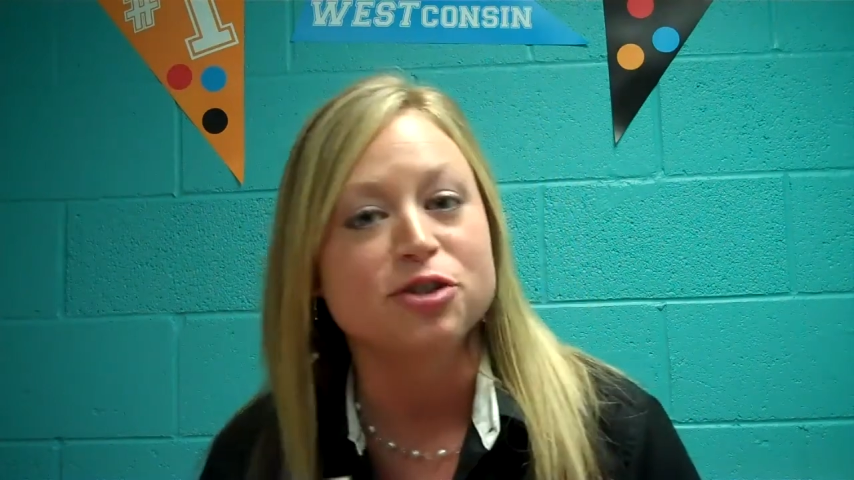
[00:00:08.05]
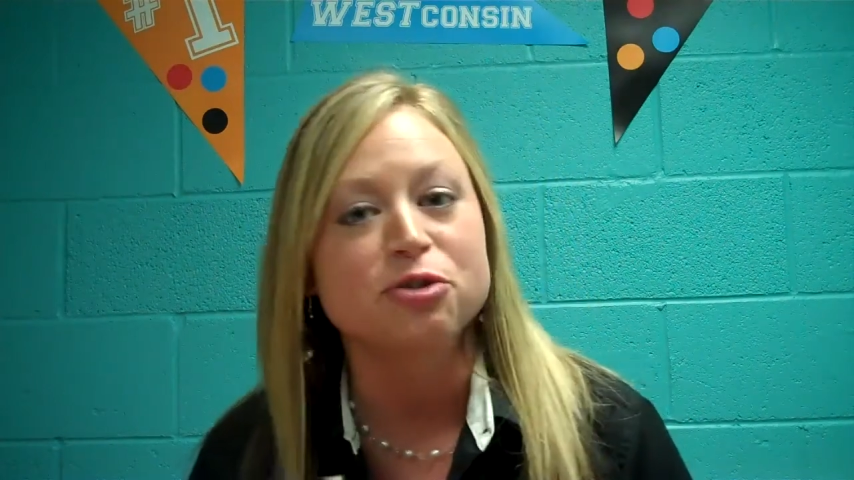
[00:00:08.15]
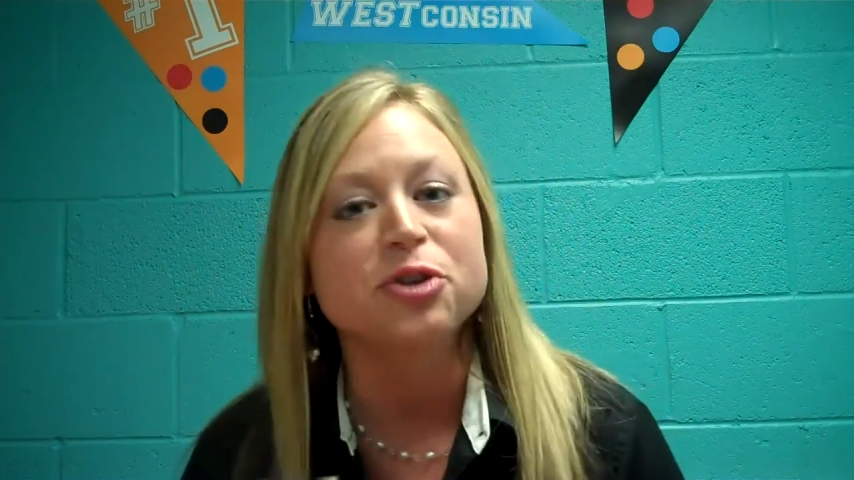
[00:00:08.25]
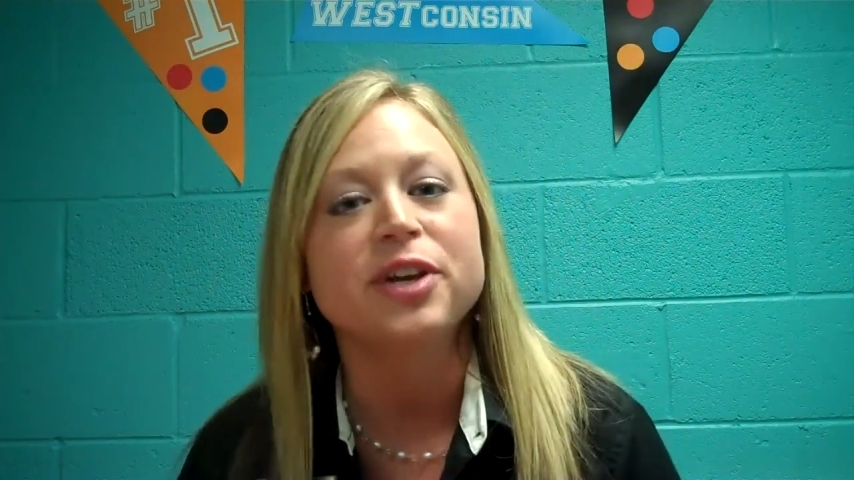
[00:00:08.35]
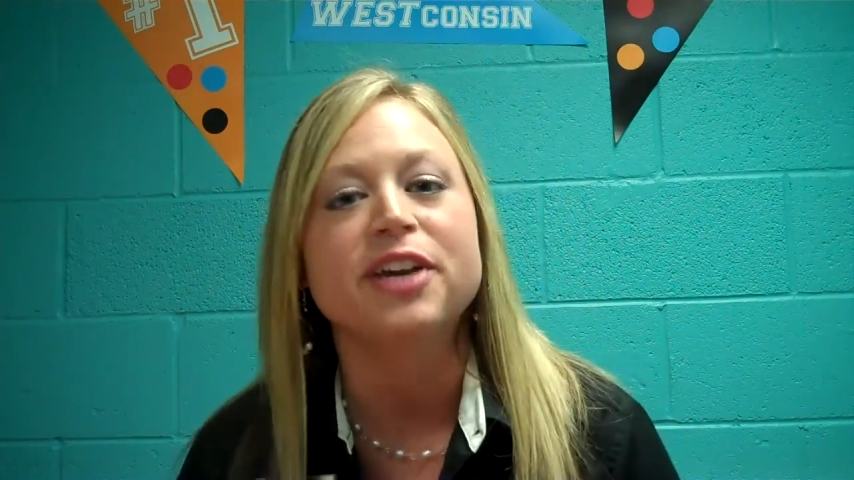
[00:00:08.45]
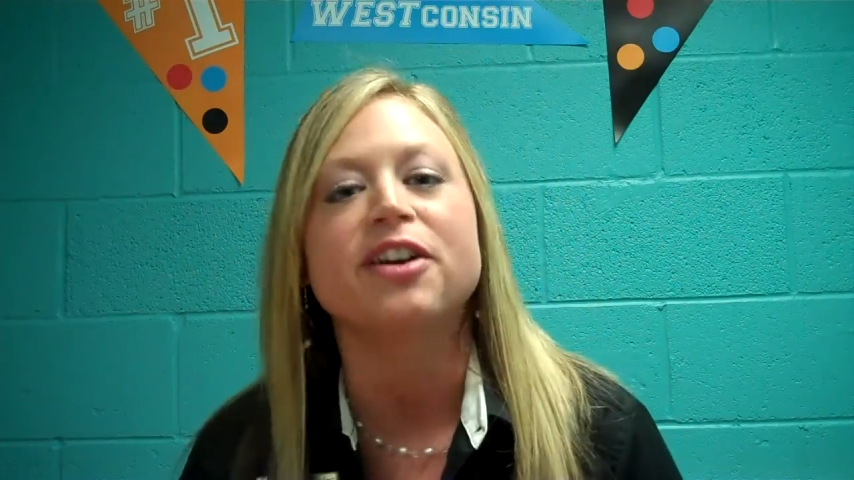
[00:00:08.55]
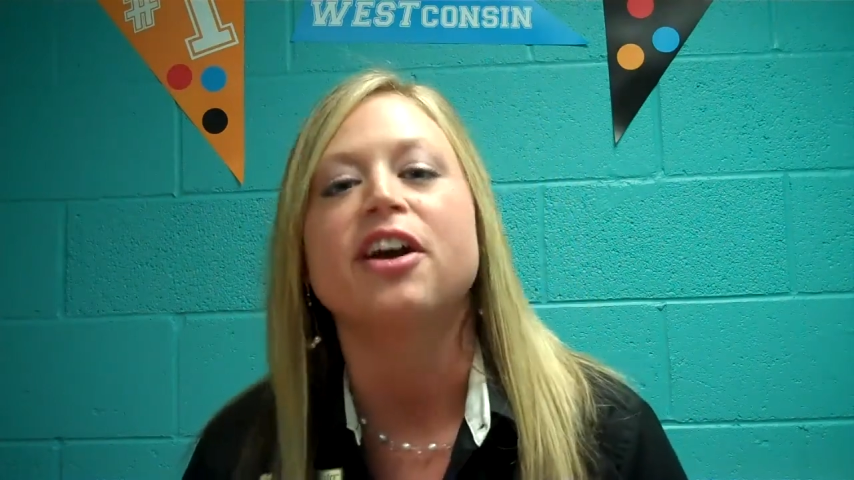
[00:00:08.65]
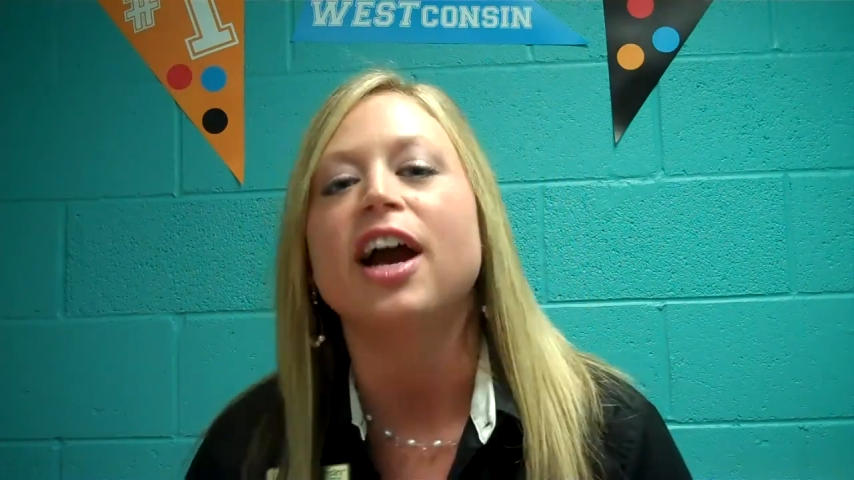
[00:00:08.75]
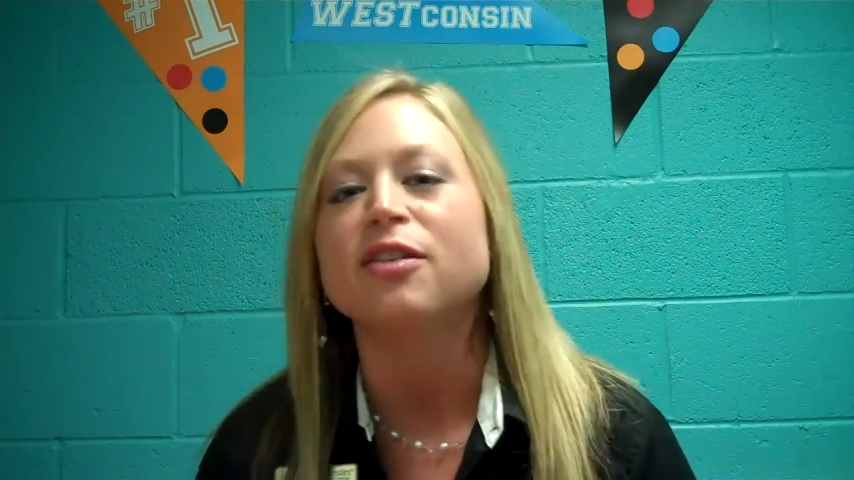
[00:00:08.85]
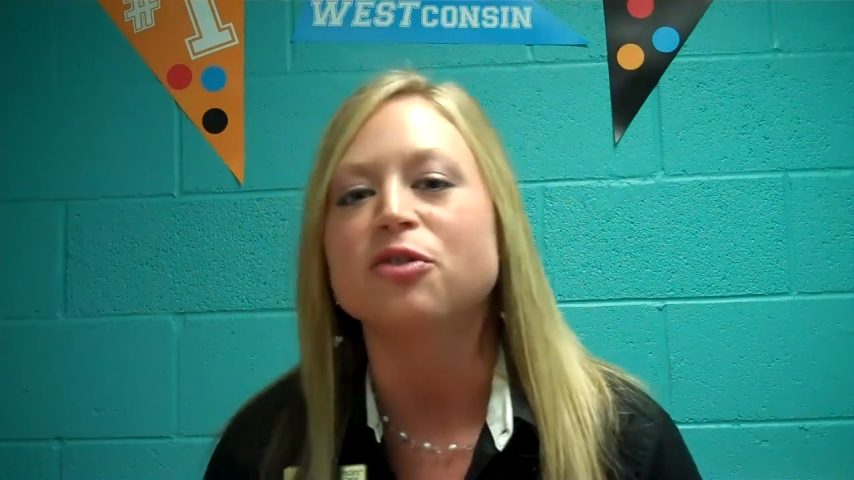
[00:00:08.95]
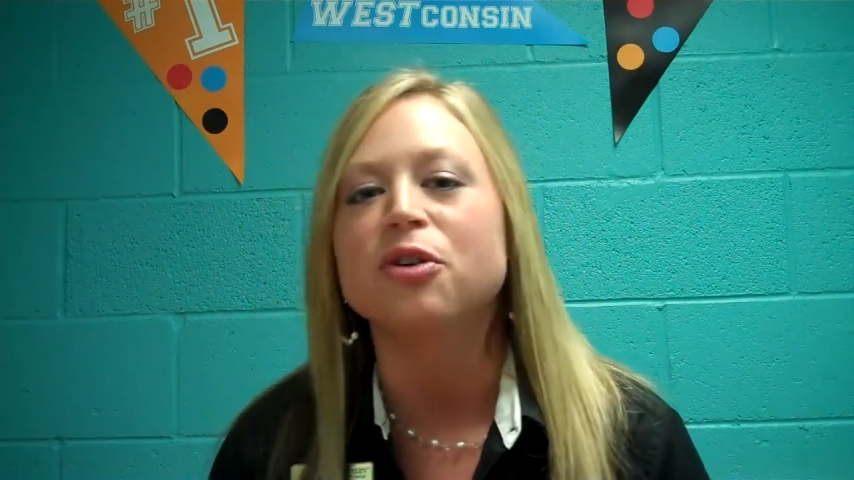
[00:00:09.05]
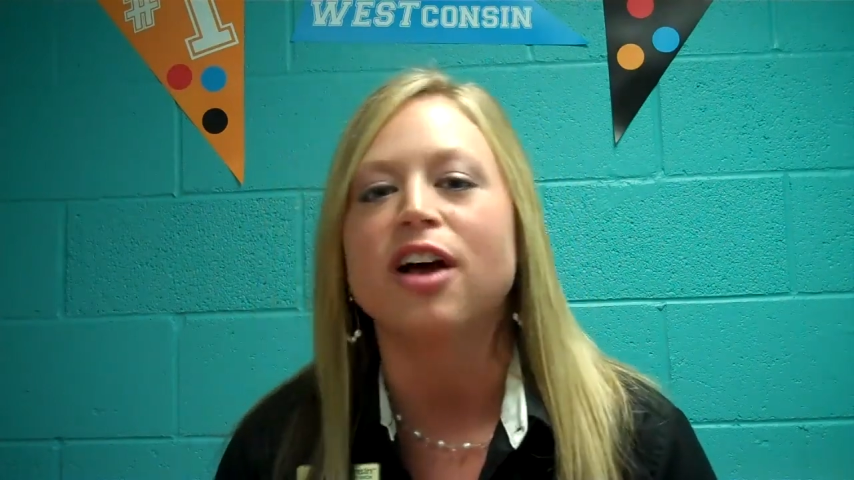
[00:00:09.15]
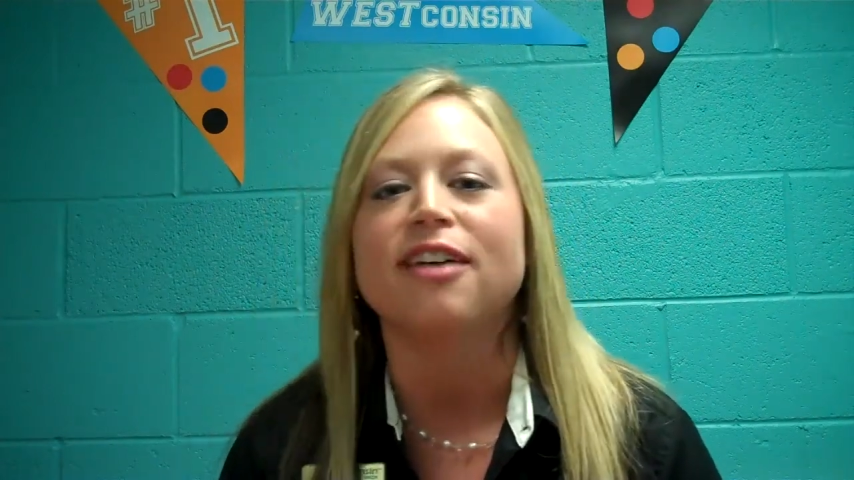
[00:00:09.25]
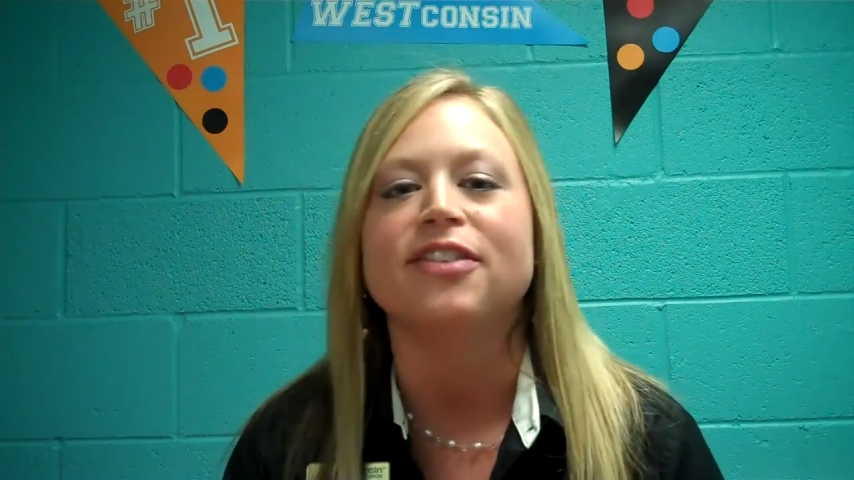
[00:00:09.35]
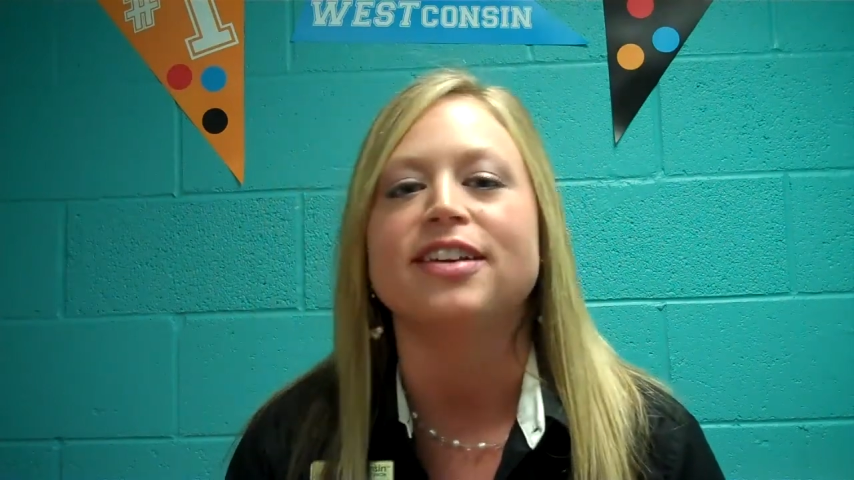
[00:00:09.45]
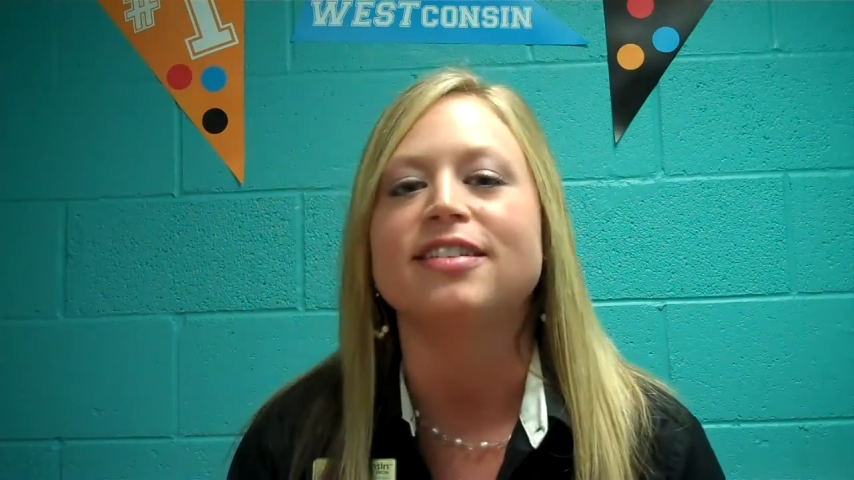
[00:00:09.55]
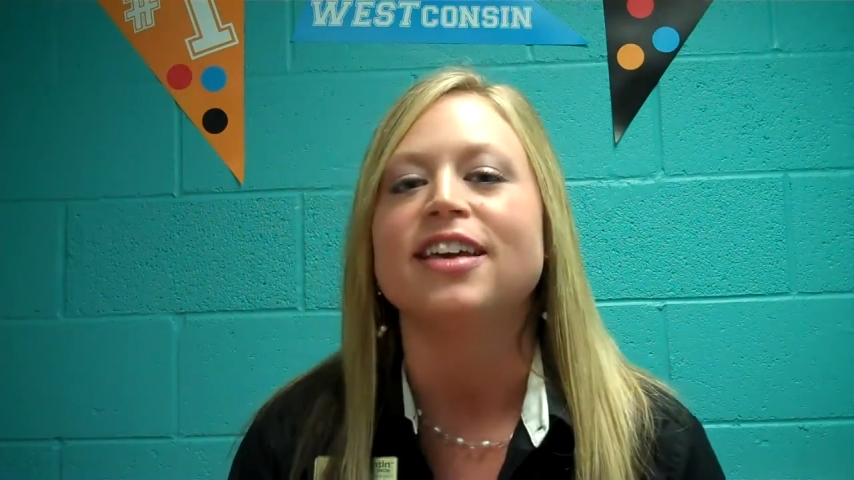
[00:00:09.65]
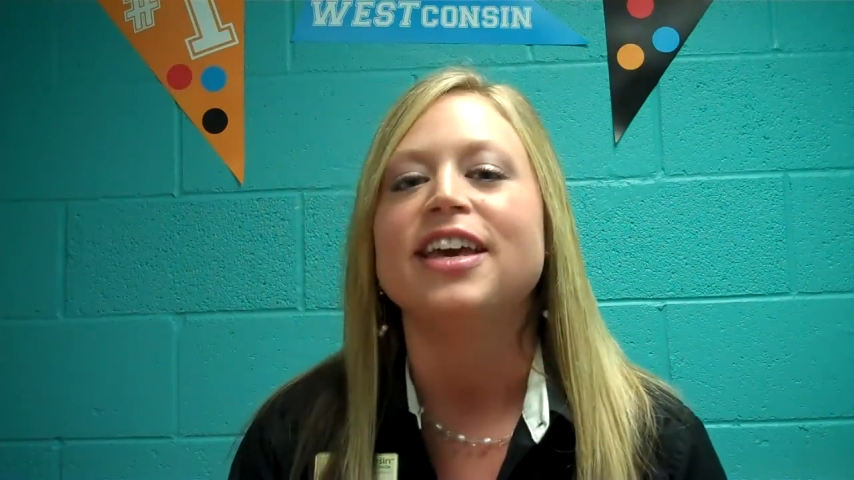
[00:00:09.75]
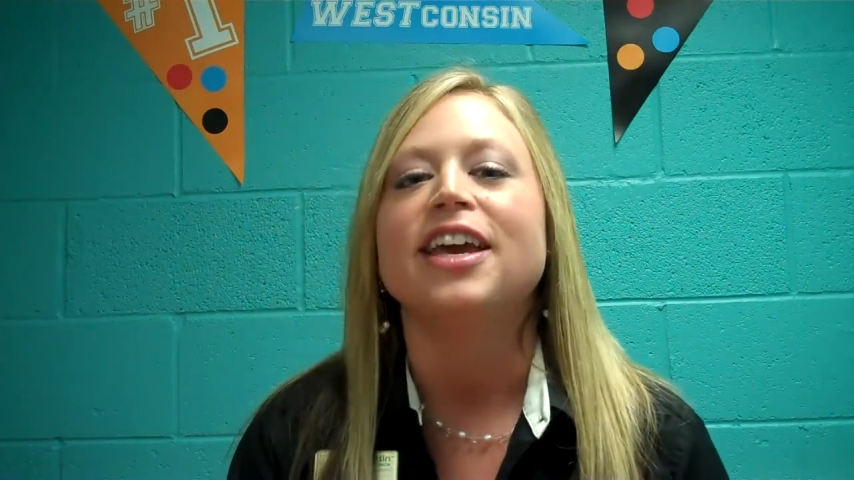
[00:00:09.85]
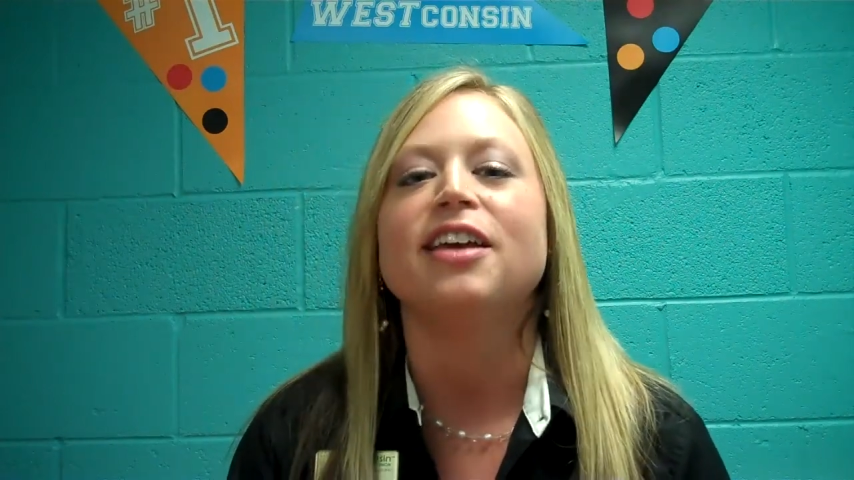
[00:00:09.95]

true here in our high school office